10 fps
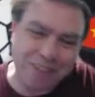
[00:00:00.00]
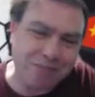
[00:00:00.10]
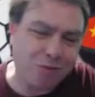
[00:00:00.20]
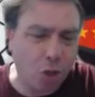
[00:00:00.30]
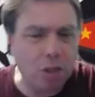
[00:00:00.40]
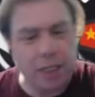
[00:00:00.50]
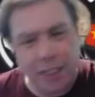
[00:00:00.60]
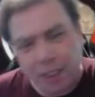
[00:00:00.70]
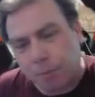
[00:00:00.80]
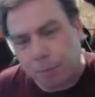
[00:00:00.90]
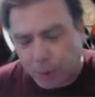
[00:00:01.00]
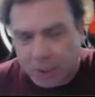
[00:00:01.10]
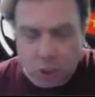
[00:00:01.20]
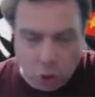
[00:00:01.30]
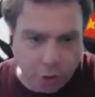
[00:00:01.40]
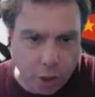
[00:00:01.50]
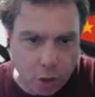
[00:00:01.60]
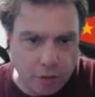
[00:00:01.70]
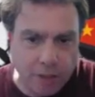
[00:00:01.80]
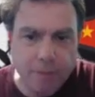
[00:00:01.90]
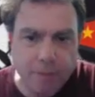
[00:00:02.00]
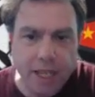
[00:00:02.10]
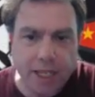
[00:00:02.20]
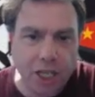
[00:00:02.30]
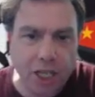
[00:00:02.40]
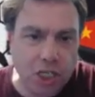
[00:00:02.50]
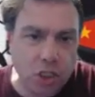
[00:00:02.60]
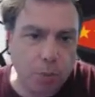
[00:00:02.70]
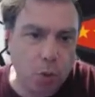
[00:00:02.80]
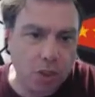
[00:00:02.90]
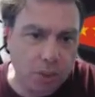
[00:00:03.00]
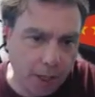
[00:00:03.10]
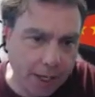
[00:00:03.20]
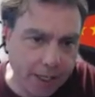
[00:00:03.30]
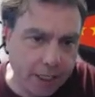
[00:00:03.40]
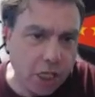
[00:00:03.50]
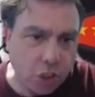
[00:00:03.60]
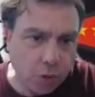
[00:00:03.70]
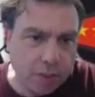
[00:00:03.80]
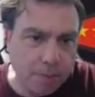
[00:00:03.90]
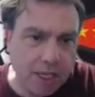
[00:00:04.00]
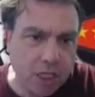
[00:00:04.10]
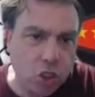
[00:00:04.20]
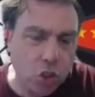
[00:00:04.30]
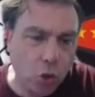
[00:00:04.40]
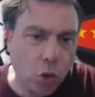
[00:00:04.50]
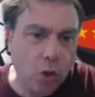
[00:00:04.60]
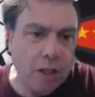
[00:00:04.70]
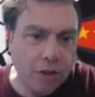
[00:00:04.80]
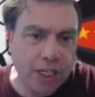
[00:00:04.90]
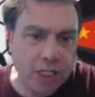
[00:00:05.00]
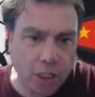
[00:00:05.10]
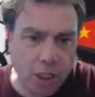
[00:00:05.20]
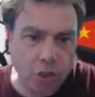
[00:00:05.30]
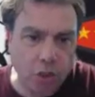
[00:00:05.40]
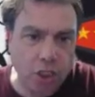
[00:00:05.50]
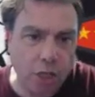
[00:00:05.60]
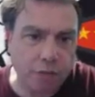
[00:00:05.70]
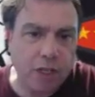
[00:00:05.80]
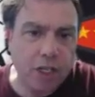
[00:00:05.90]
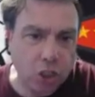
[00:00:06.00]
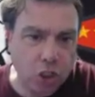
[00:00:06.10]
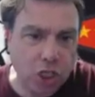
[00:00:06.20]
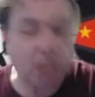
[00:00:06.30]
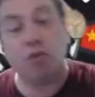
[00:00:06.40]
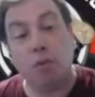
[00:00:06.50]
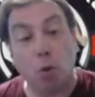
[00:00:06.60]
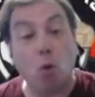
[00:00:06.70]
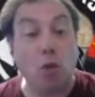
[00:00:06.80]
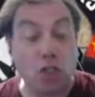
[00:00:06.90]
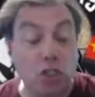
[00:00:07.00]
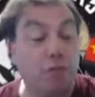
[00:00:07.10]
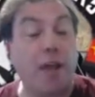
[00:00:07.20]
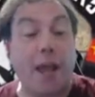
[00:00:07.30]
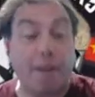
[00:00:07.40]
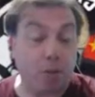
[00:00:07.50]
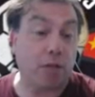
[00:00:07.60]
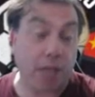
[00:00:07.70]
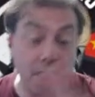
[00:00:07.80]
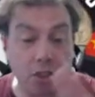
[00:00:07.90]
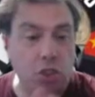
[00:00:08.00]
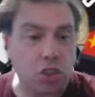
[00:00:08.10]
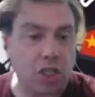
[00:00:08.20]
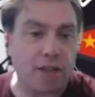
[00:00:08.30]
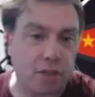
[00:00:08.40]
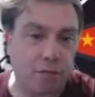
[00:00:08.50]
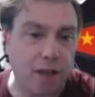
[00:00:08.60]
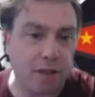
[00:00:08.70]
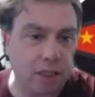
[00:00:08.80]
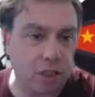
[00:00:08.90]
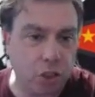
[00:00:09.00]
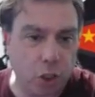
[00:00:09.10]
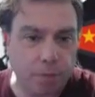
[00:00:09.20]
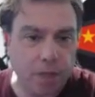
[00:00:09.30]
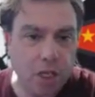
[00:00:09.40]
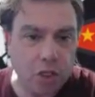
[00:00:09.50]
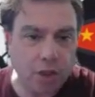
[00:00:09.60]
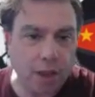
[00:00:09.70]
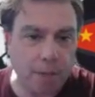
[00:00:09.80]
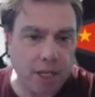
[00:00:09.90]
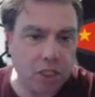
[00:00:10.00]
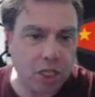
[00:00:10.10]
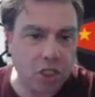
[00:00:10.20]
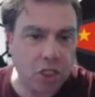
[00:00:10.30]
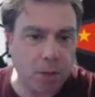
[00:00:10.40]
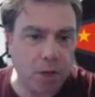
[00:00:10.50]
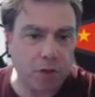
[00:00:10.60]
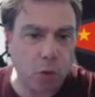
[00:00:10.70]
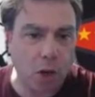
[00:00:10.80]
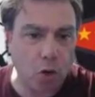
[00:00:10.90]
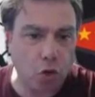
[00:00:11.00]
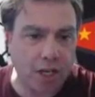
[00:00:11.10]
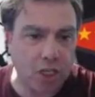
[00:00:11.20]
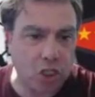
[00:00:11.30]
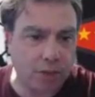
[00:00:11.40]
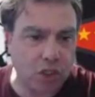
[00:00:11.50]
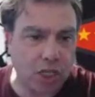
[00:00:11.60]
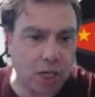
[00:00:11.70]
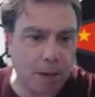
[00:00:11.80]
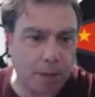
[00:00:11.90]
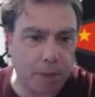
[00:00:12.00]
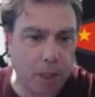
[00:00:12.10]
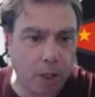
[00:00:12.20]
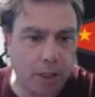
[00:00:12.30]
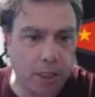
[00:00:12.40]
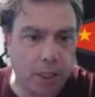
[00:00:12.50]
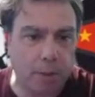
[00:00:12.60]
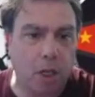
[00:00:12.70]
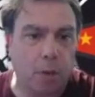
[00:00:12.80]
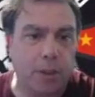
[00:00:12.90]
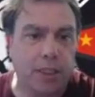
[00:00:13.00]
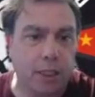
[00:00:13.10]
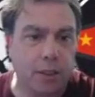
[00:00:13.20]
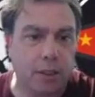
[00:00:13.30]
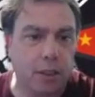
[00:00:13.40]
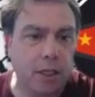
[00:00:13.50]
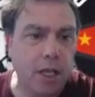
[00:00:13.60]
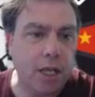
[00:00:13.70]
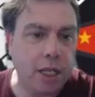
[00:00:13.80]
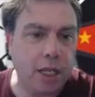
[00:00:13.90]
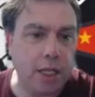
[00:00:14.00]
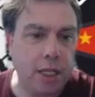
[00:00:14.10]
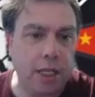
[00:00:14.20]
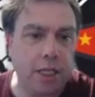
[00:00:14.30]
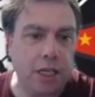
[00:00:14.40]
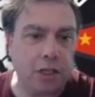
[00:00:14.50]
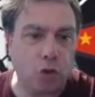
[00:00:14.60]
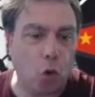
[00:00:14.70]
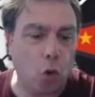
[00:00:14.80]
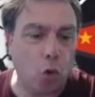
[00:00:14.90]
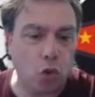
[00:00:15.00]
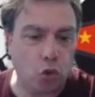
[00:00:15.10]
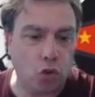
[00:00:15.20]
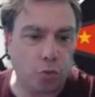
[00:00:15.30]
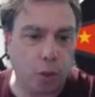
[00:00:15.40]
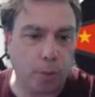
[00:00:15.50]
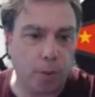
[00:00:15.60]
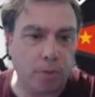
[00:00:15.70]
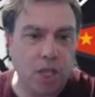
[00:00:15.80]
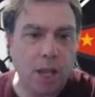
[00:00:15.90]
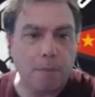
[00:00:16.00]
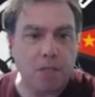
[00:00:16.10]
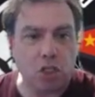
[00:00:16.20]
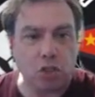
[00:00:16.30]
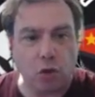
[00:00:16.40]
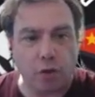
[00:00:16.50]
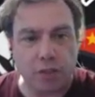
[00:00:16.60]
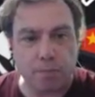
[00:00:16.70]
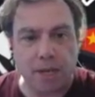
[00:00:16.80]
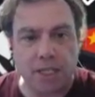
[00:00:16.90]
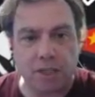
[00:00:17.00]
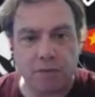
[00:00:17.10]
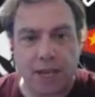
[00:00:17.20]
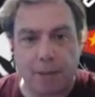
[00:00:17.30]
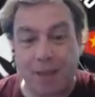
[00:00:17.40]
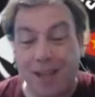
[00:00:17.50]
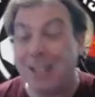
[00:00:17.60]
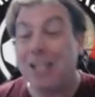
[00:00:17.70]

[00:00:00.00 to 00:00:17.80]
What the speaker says: wrongly, but he's gone over in case the ball is played. So he's making sure that he's close enough to challenge for the ball, which is fair. Okay, you can say that's a fair thing to do. So that means he's come over as well. Great, you should have a centre back behind him. Oh, he doesn't. And now you've got all sorts of problems because you've got this massive gap there.